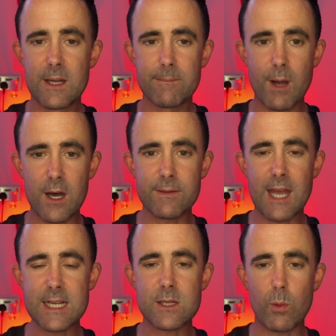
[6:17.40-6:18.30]
But
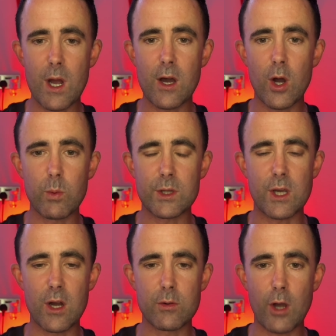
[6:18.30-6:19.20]
that's the way I would
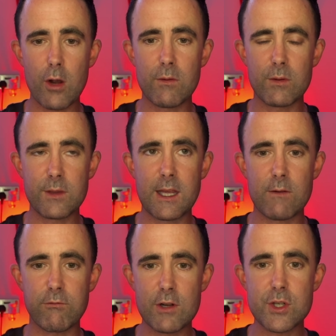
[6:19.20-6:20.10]
go. Go the
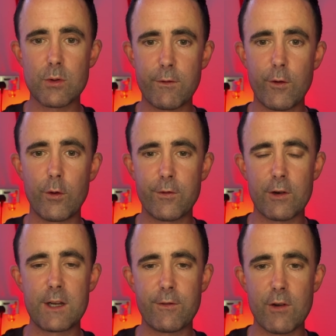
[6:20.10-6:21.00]
original
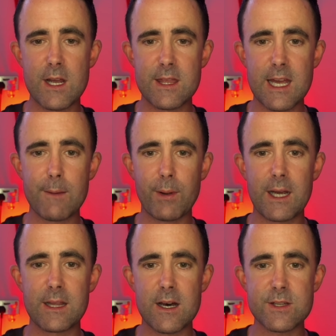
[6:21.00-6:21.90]
4-3-3 that he
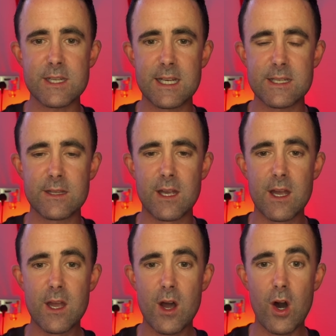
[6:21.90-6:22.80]
played last season.
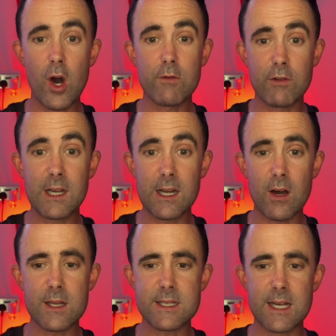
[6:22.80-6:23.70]
I really
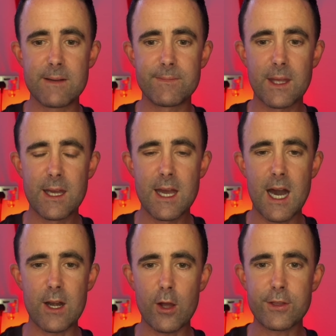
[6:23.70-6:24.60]
liked it,
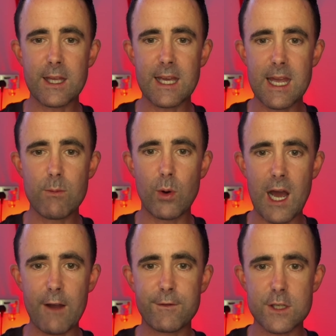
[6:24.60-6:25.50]
and I think he will
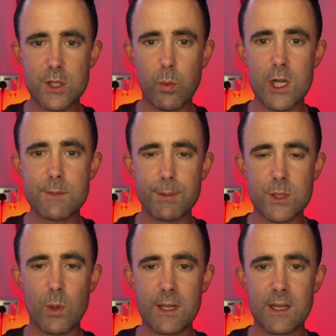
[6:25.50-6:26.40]
have to switch
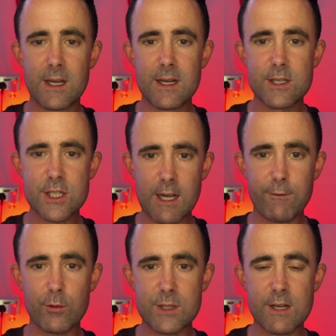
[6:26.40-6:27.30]
between
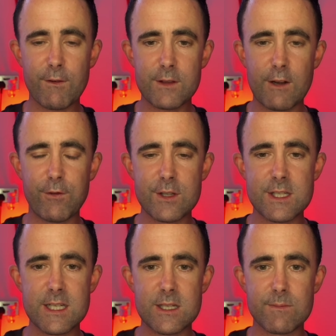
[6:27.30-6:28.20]
several different
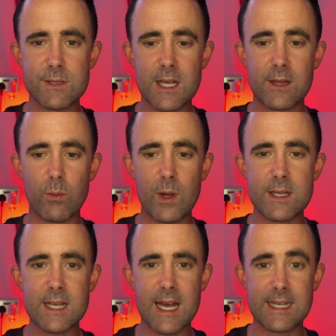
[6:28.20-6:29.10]
systems in the
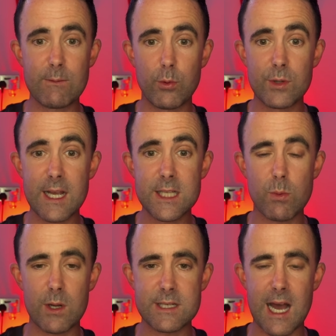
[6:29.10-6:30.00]
weeks ahead. He will need
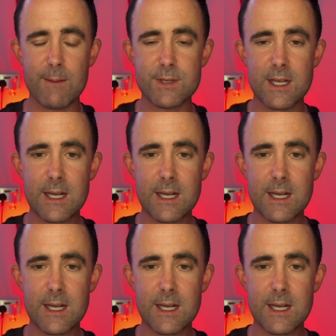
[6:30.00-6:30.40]
to adapt.